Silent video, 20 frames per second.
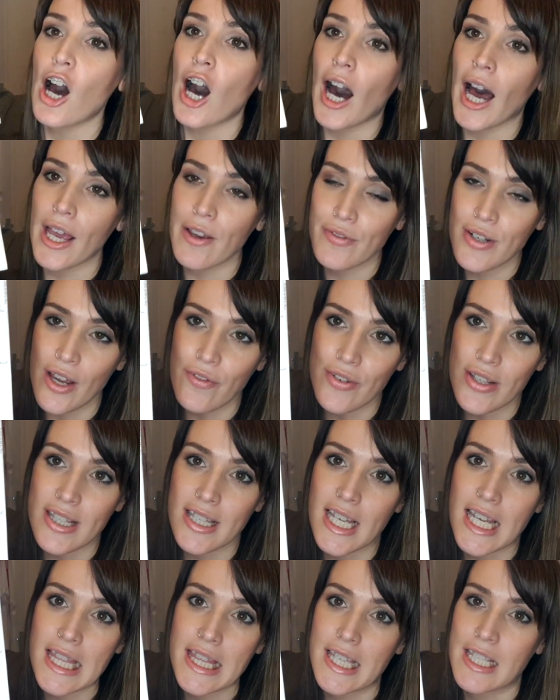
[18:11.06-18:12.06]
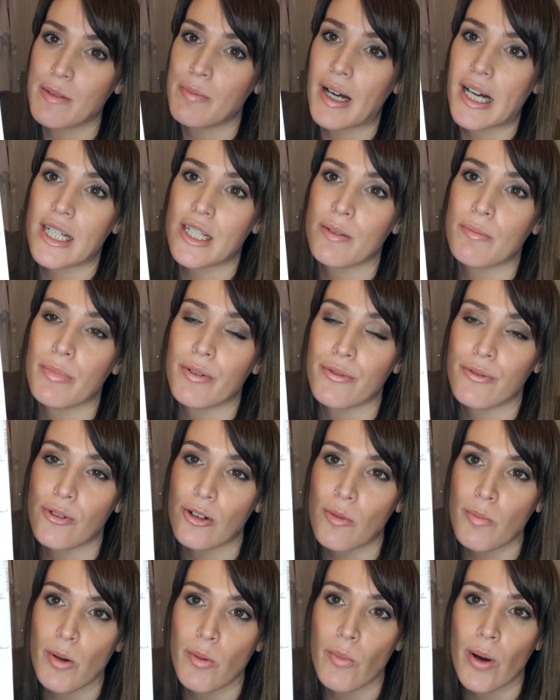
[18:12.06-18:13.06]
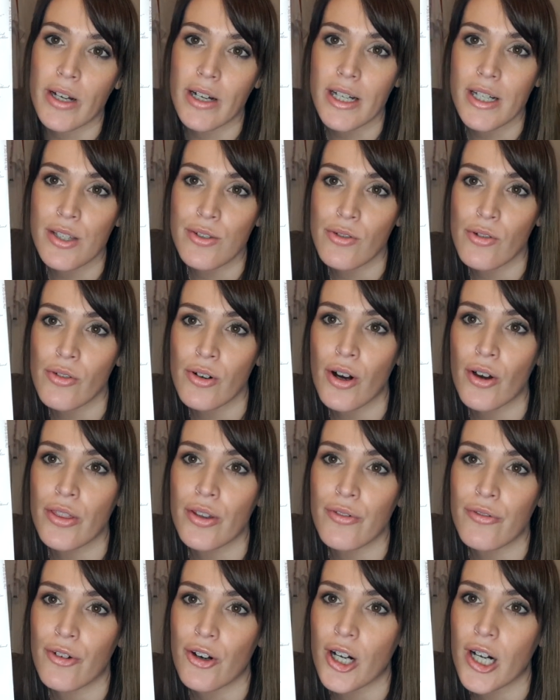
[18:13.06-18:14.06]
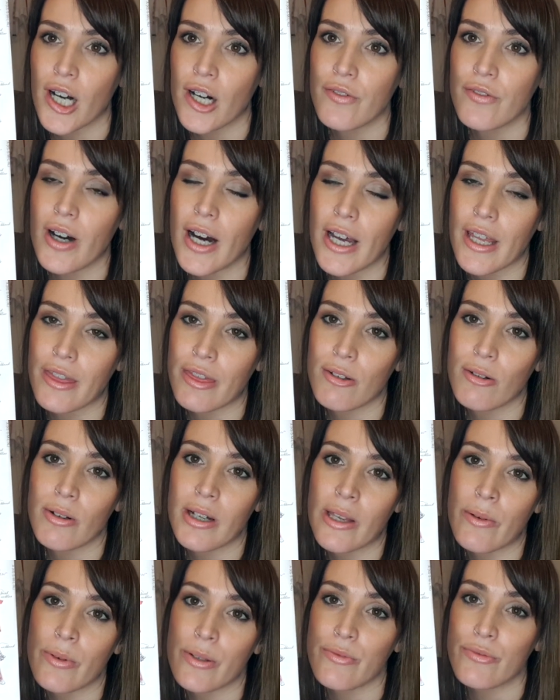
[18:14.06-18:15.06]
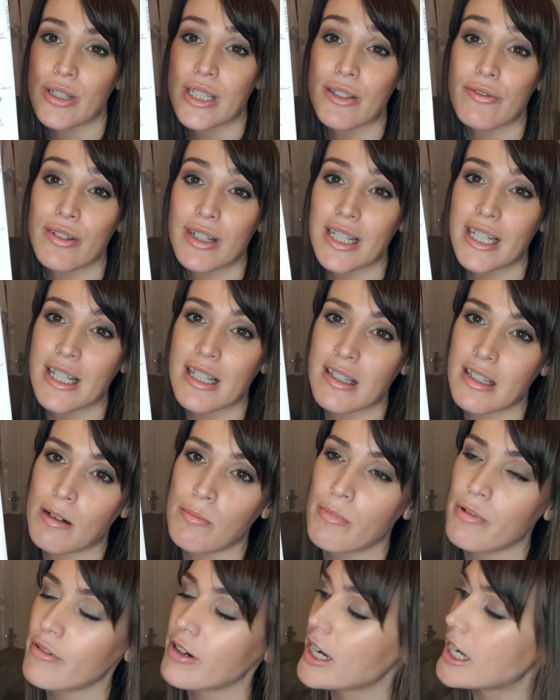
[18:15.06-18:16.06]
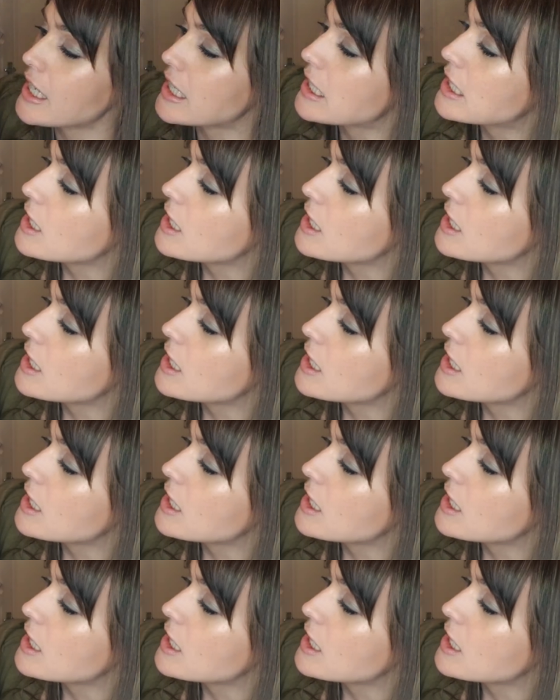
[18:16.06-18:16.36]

I've never seen this pattern before, but when I saw it on the front cover, I thought it was really, really summery.